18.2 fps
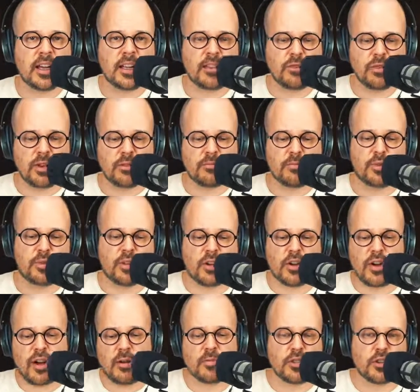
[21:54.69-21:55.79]
and you can put the
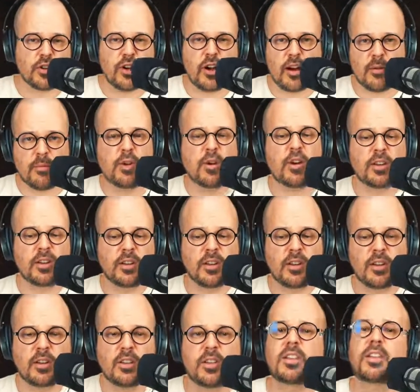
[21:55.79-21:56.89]
comments up on
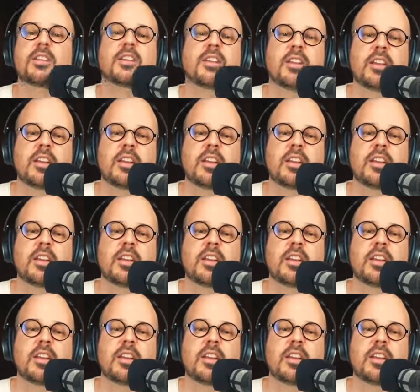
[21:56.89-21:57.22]
the